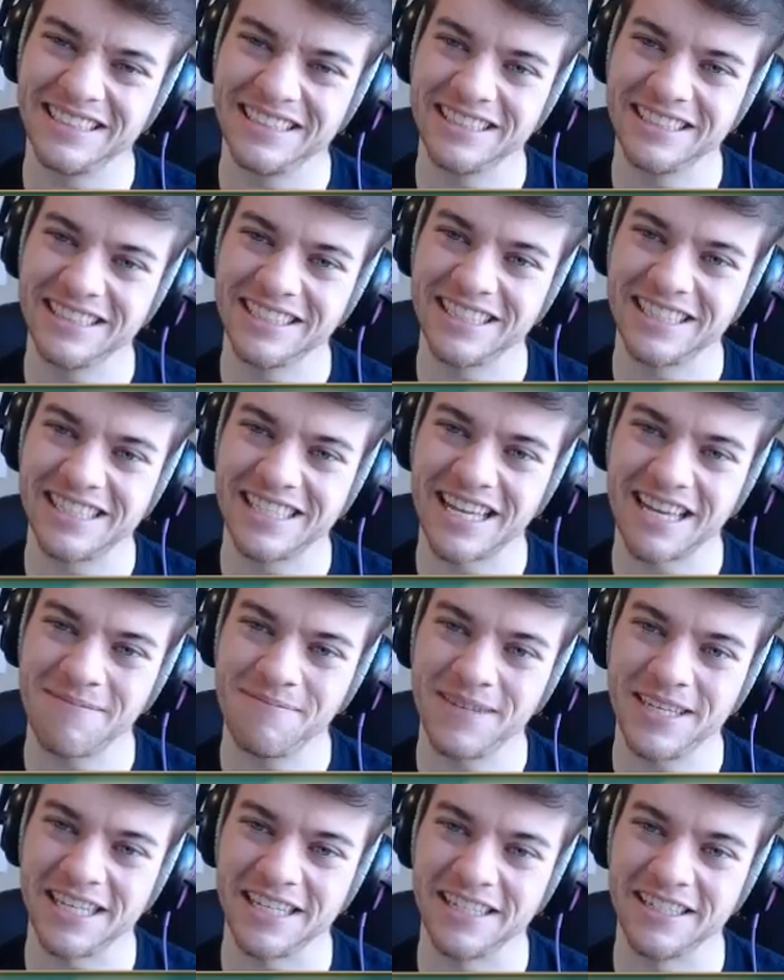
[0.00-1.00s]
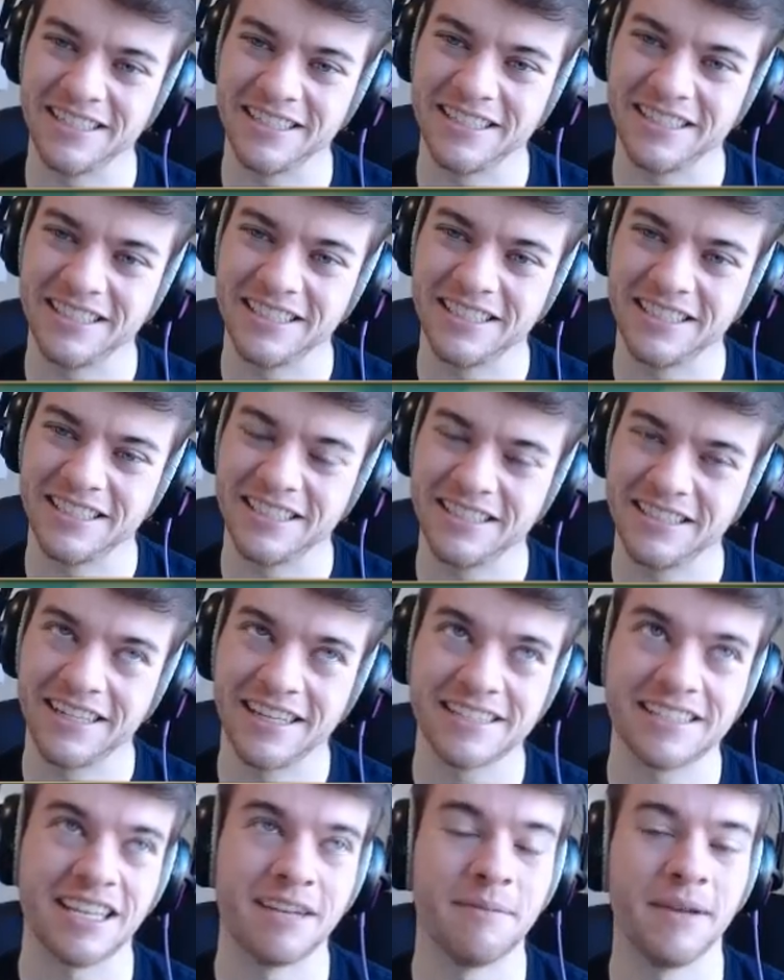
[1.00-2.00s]
That's not me.
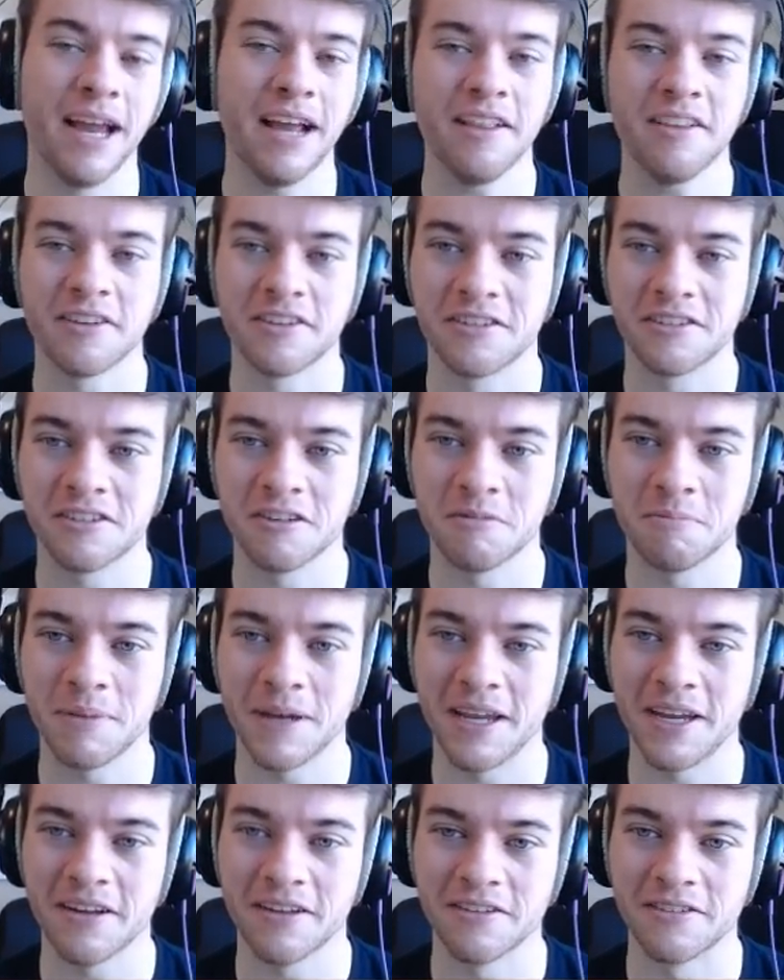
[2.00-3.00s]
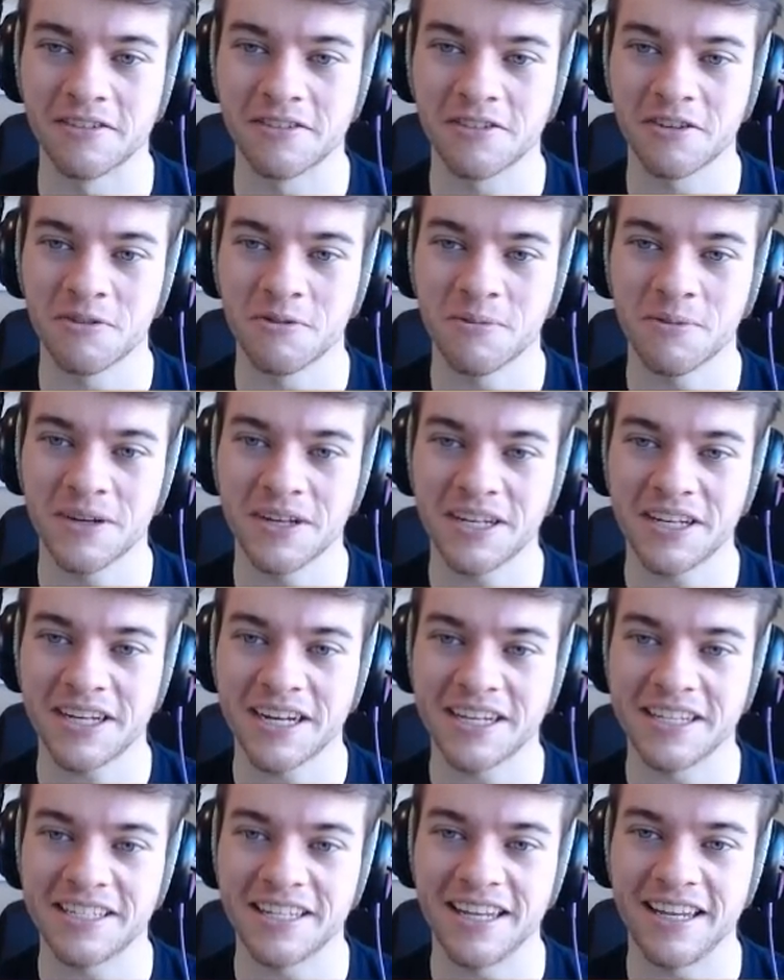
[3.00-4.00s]
That's not me. I look so pale and so white.
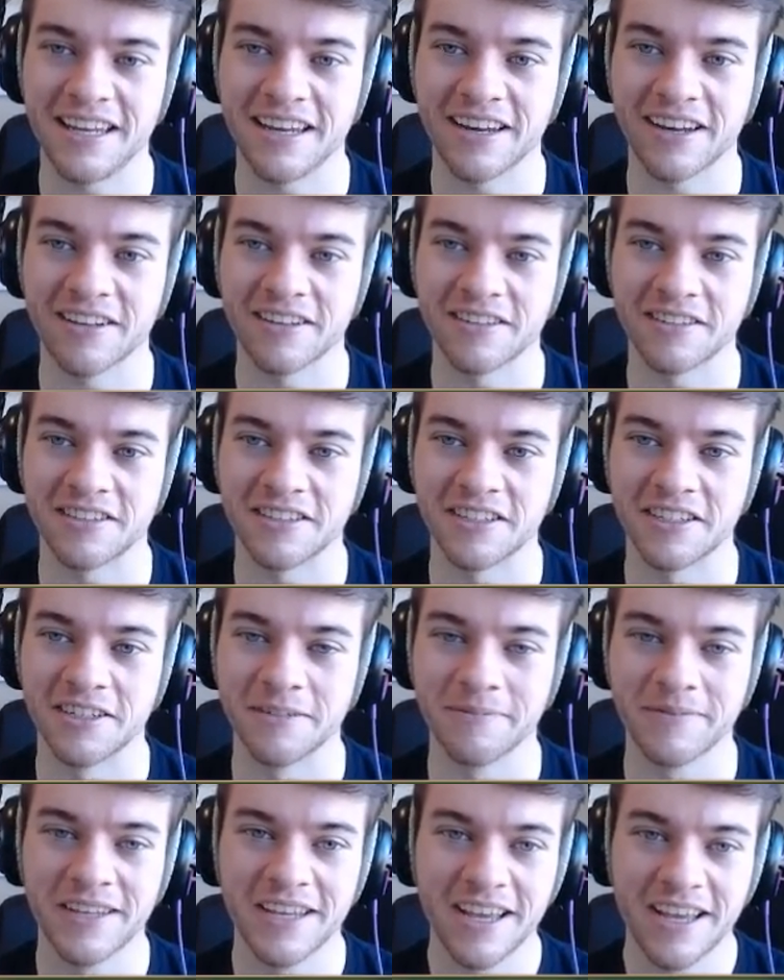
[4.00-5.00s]
God dang, I look dumb.